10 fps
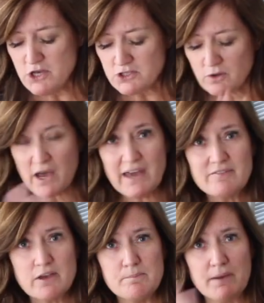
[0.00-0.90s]
So I'll
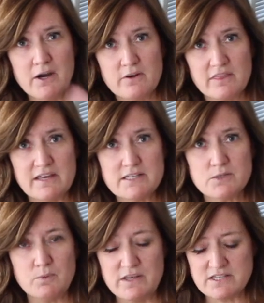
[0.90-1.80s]
kind of compare
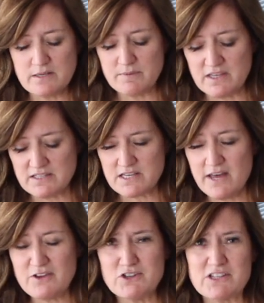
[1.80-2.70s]
this with some of these
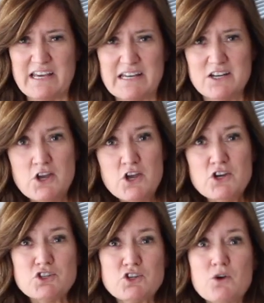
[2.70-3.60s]
others and
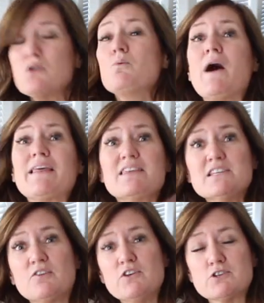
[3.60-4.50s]
show you why
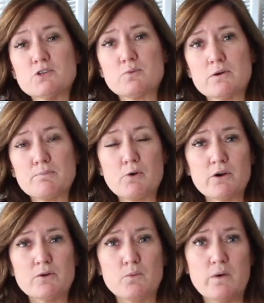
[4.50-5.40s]
these features were
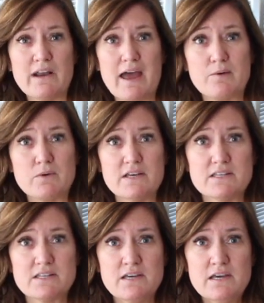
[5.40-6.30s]
important when I
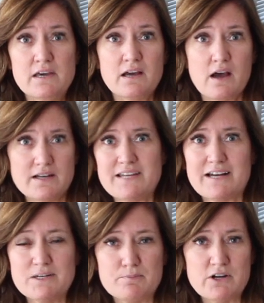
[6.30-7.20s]
was
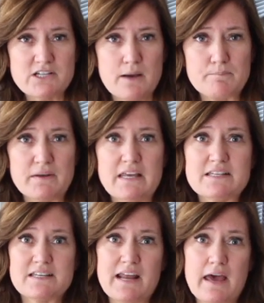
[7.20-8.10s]
contacting brush
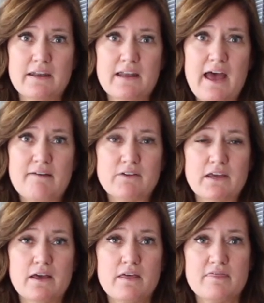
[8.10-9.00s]
companies and
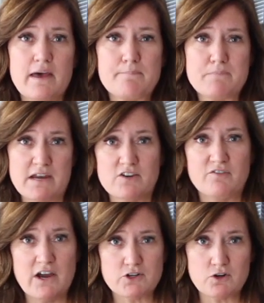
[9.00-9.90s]
having them
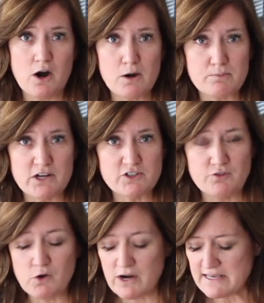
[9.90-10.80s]
manufacture our brush
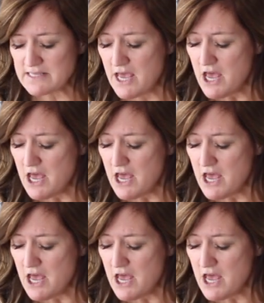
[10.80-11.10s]
for us.